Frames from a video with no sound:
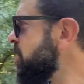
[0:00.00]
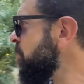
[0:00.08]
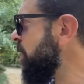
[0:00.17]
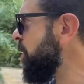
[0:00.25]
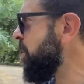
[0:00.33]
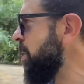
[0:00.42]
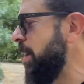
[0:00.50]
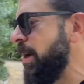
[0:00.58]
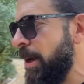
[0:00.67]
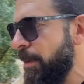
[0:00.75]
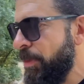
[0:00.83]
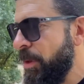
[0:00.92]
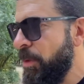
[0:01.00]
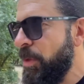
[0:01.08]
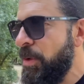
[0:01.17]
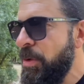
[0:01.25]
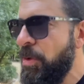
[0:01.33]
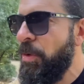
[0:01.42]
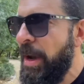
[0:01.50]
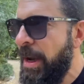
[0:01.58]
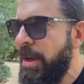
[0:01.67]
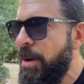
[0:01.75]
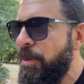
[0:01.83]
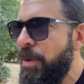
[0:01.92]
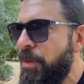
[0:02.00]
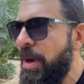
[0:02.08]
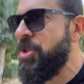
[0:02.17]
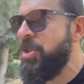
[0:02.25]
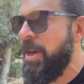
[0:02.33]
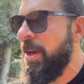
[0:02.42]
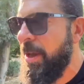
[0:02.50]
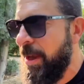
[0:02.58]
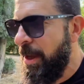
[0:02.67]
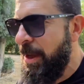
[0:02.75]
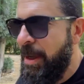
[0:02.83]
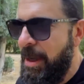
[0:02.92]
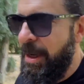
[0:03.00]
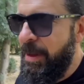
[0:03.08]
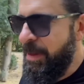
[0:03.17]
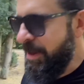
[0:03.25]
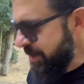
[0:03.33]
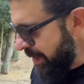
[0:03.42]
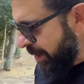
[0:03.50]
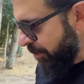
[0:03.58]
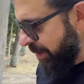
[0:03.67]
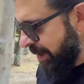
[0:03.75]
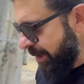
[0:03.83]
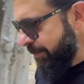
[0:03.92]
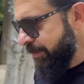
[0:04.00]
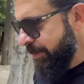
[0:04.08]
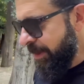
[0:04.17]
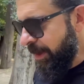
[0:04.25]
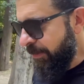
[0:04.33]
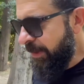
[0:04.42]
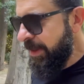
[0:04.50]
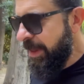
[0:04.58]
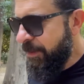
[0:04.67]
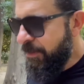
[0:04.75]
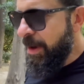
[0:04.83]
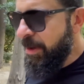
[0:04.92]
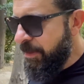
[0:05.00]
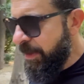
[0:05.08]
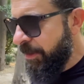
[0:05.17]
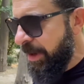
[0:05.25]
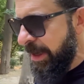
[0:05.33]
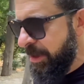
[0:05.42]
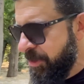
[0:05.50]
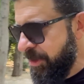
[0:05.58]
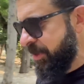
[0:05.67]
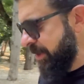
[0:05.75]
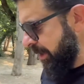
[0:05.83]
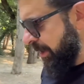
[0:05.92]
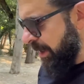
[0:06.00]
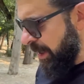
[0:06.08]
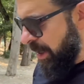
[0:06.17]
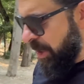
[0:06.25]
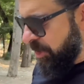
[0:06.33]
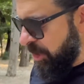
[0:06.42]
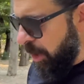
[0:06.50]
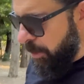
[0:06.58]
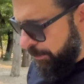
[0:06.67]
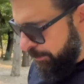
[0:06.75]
with Ukraine and with Russia in this area. I find that very, very interesting. So,